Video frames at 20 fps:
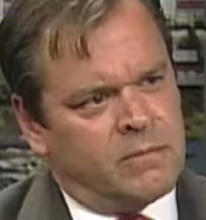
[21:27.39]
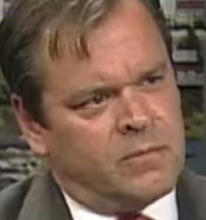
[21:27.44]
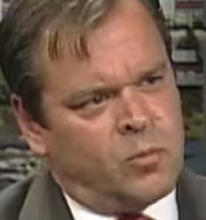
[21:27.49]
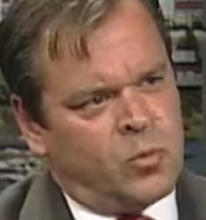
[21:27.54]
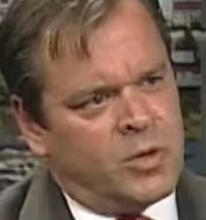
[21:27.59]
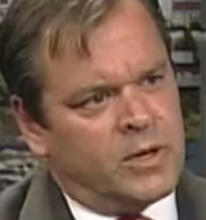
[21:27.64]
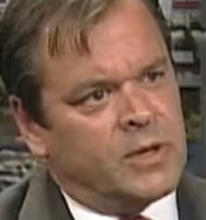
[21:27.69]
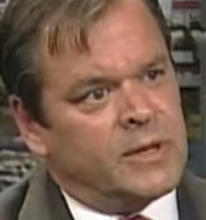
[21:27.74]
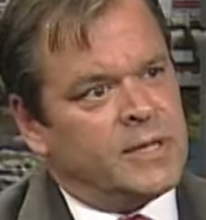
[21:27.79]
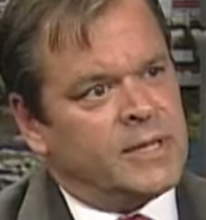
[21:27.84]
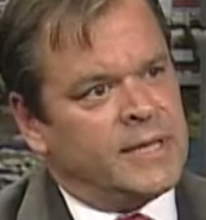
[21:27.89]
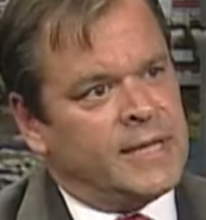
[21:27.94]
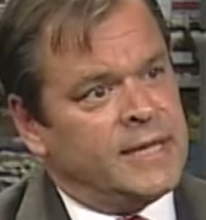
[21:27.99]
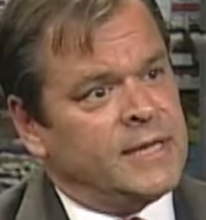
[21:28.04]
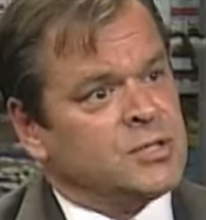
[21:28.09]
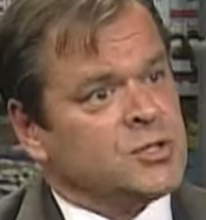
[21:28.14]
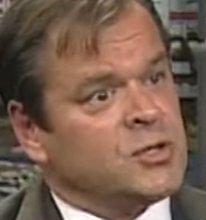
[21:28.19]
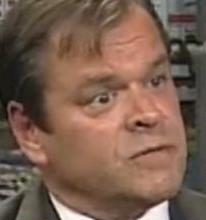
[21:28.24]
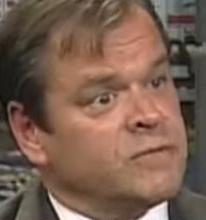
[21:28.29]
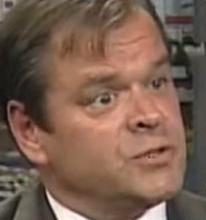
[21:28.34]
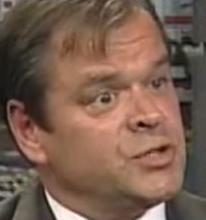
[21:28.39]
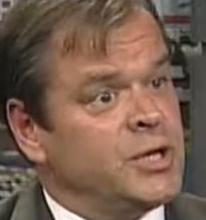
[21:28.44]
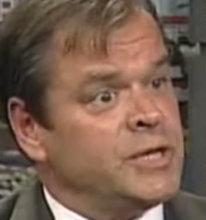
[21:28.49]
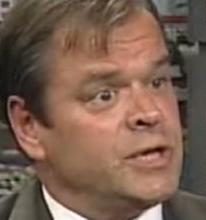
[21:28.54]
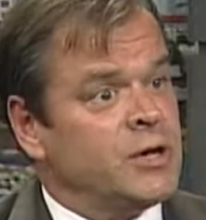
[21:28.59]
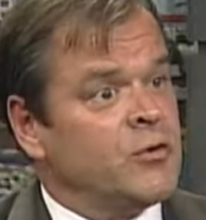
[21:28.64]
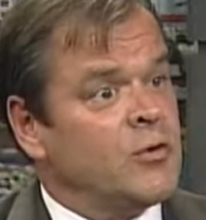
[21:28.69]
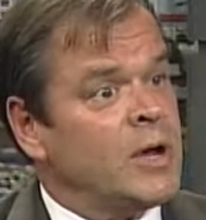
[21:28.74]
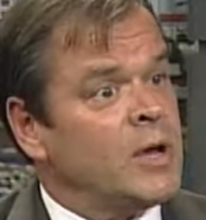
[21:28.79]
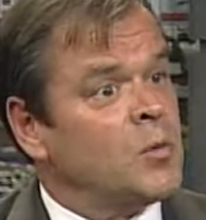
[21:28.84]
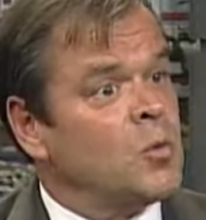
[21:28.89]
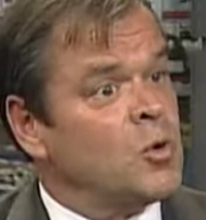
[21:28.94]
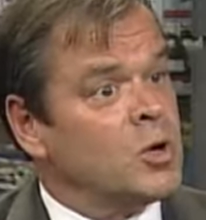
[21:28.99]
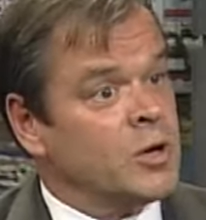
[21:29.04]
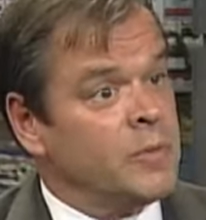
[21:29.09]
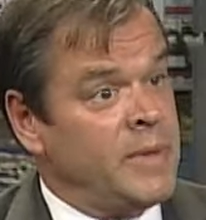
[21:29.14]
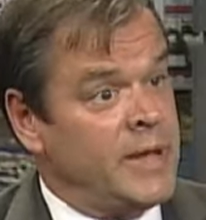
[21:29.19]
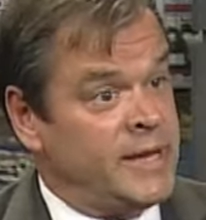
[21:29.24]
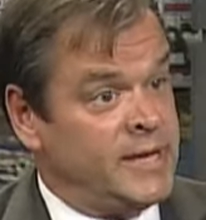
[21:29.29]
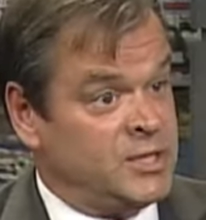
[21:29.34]
we're in the Eastern Virginia
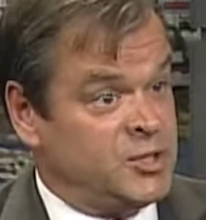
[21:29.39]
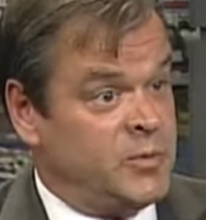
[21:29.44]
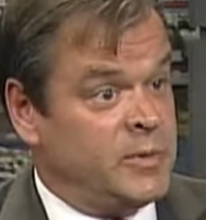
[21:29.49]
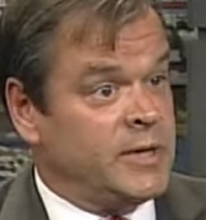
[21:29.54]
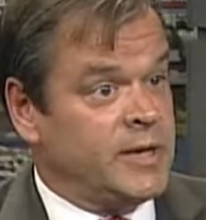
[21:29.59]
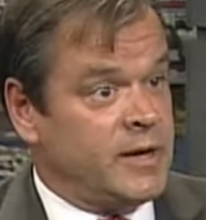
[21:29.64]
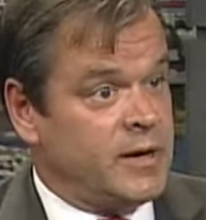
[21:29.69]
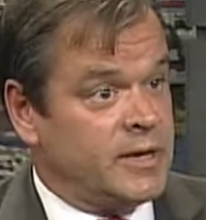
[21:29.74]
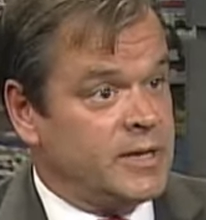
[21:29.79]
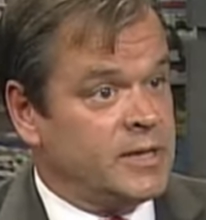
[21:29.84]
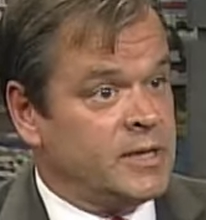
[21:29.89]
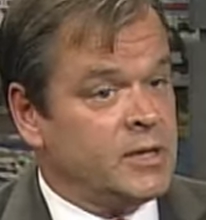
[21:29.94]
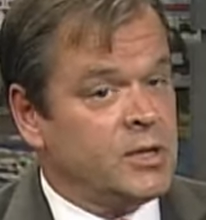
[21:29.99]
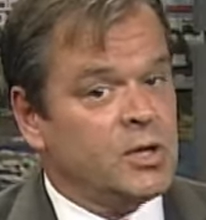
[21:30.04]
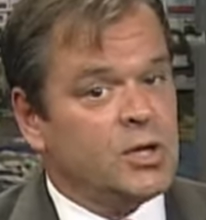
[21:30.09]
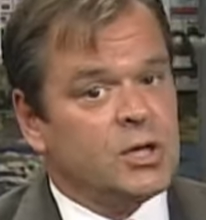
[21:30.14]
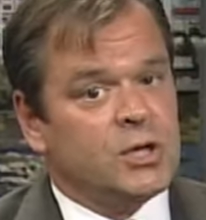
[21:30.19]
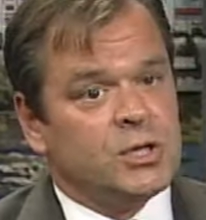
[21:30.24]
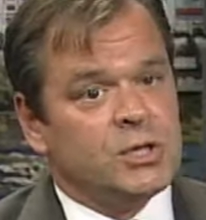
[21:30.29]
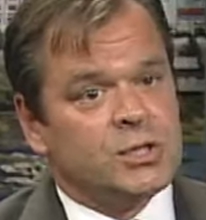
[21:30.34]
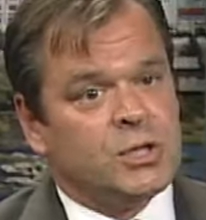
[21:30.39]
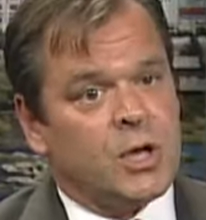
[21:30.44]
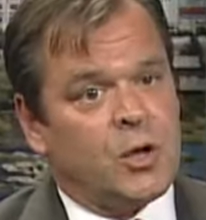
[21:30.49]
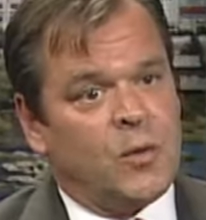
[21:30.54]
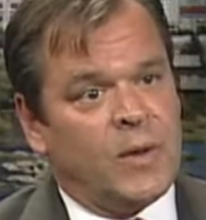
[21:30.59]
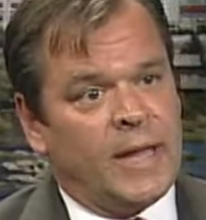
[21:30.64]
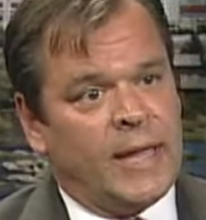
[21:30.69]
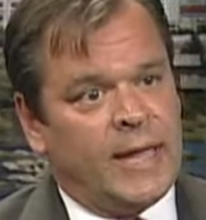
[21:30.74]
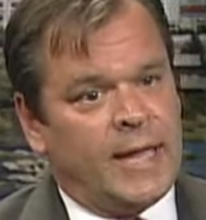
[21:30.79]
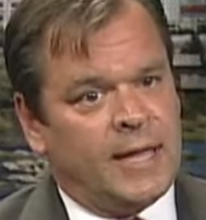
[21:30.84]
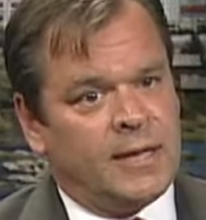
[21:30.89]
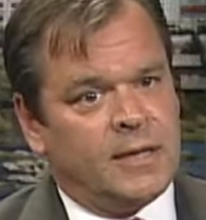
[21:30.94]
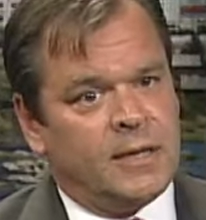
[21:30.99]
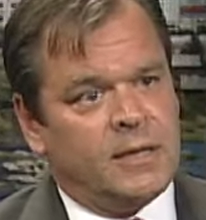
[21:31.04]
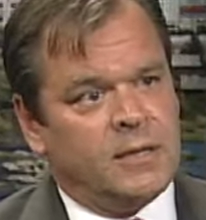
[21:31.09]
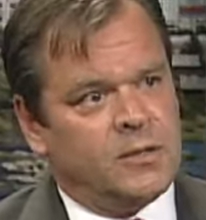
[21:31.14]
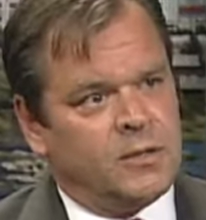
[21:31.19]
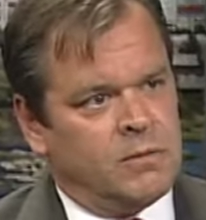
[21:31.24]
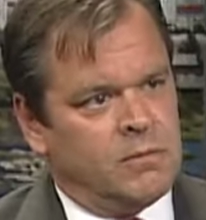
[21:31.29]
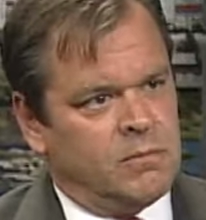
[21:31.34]
groundwater management area. So
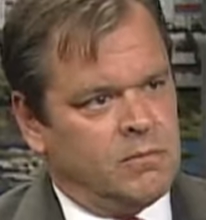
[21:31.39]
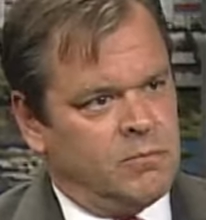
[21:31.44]
any